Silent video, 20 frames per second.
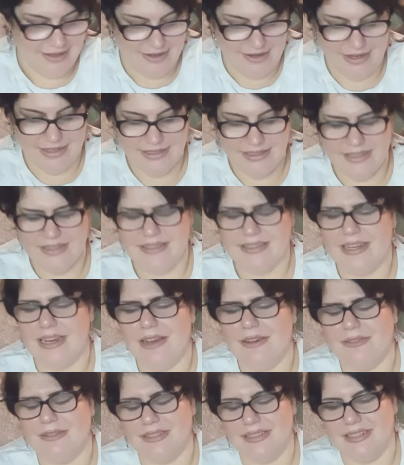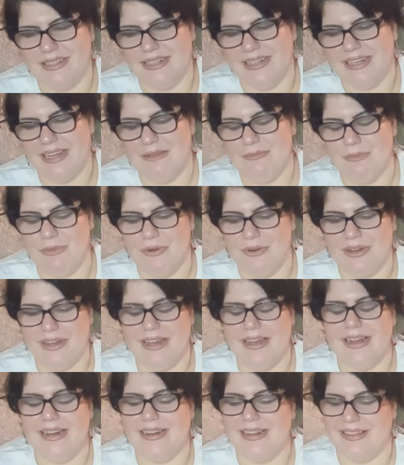I did say I was going to get more
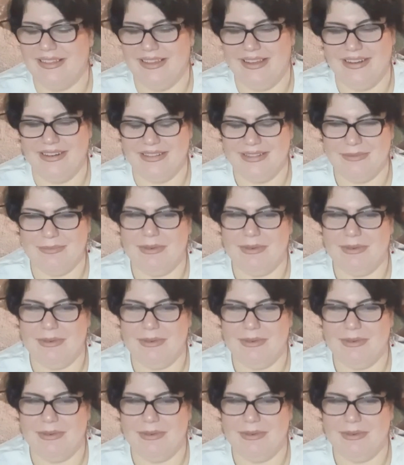girly things,